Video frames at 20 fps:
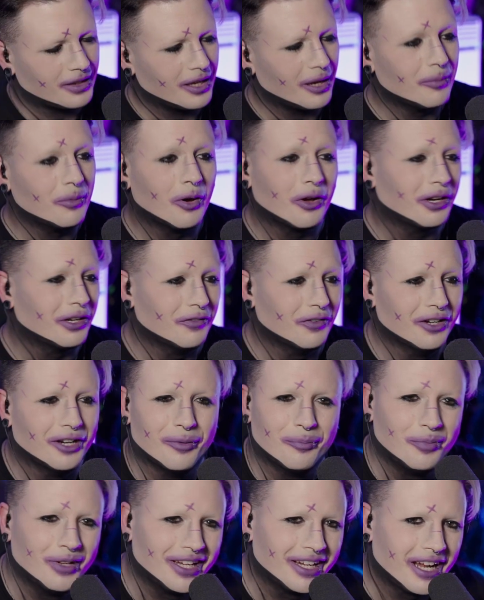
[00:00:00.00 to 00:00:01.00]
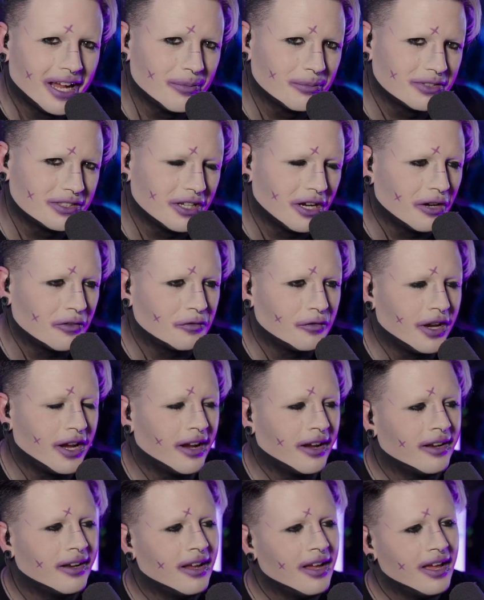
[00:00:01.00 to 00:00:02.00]
I'm not even a big MCR
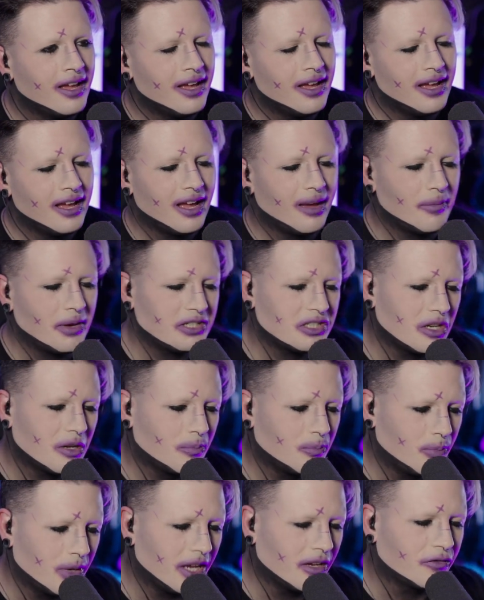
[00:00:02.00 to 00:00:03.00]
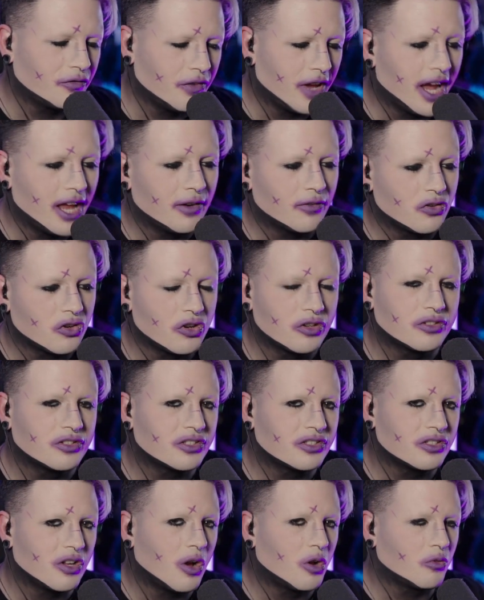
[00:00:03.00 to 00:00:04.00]
fan. I'm actually a big fan of good
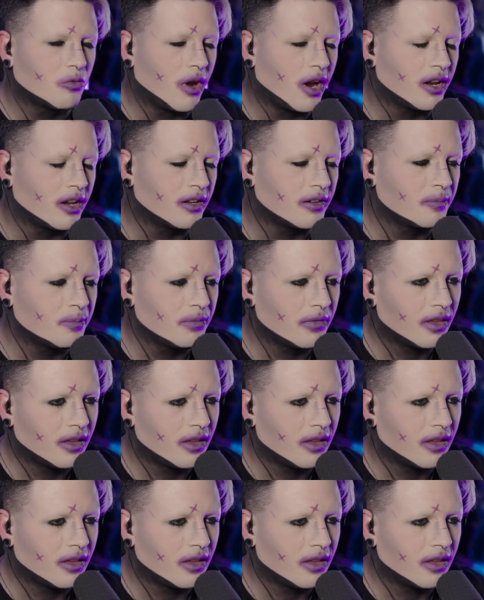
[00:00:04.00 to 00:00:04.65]
songwriting.